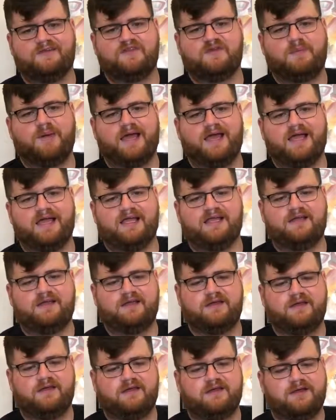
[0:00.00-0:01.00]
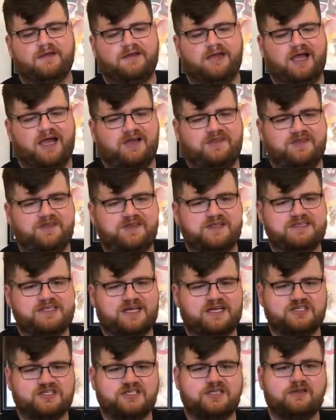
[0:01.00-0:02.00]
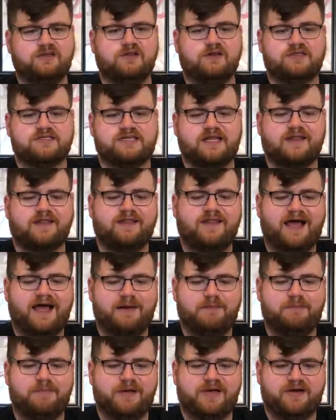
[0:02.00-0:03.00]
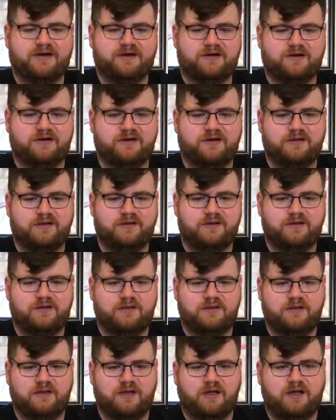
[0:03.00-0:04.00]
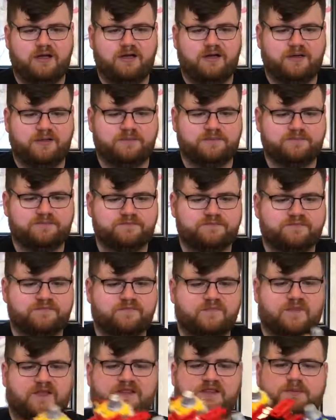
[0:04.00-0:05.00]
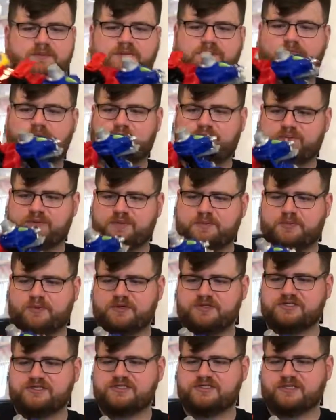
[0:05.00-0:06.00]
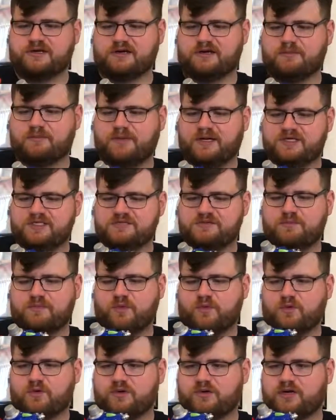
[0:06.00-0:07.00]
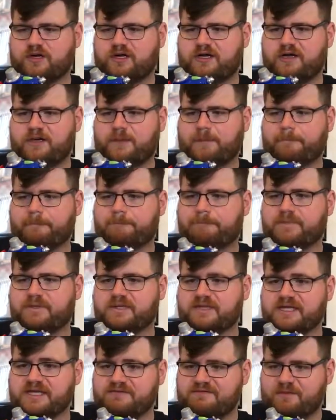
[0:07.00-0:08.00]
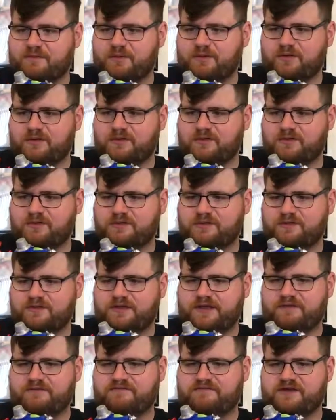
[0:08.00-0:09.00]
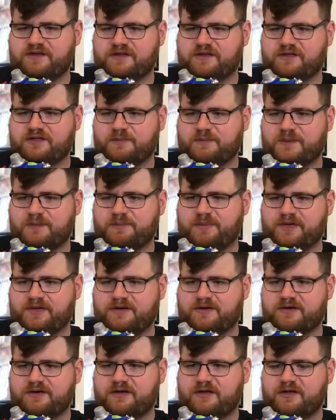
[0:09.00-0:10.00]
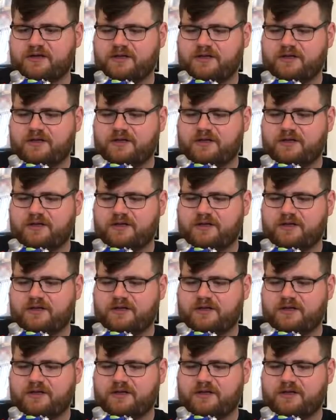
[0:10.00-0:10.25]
out in the back, I think this actually looks a lot better. Like the proportions are much more believable. They fit a little bit better.